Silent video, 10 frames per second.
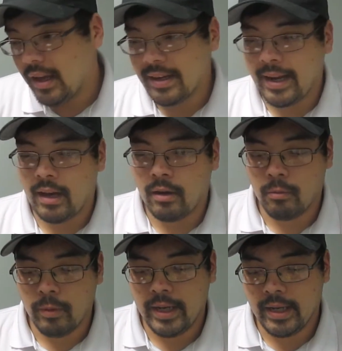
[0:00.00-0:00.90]
Now,
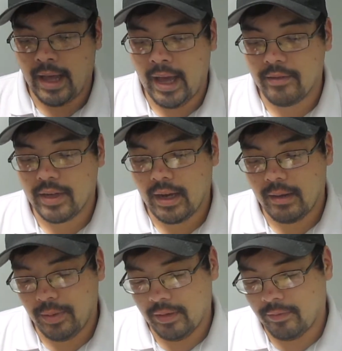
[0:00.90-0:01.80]
we didn't have a
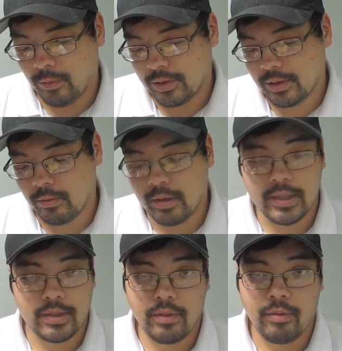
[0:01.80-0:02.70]
copy of Forza
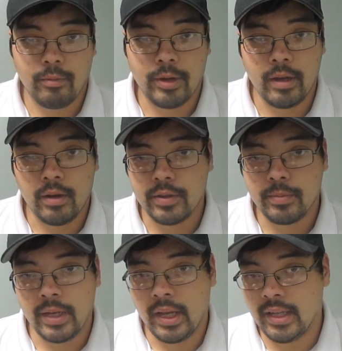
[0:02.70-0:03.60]
Horizon 3
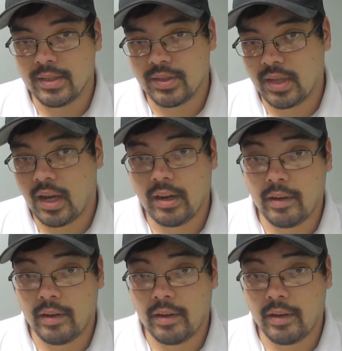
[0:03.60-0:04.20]
Ultimate in stock,